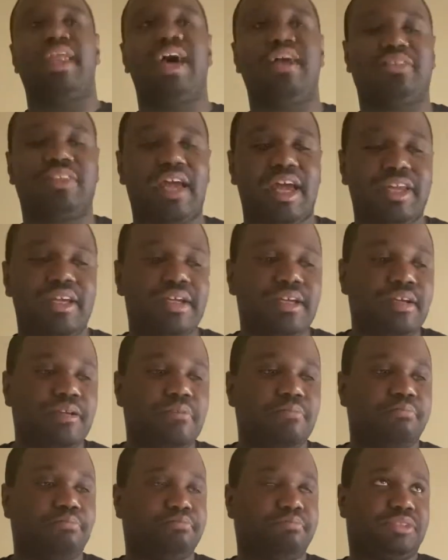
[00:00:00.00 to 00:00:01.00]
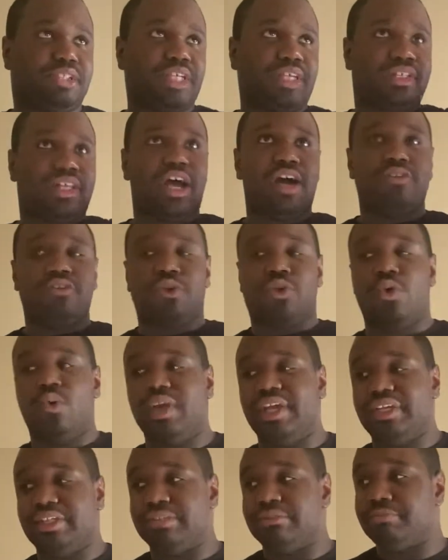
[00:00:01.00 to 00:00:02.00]
out that took down the
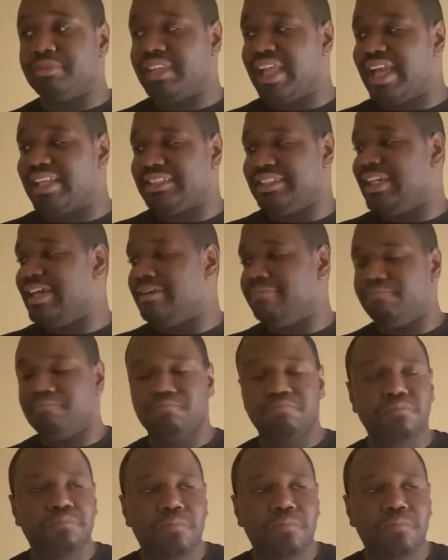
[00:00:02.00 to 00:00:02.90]
queen. But that's it.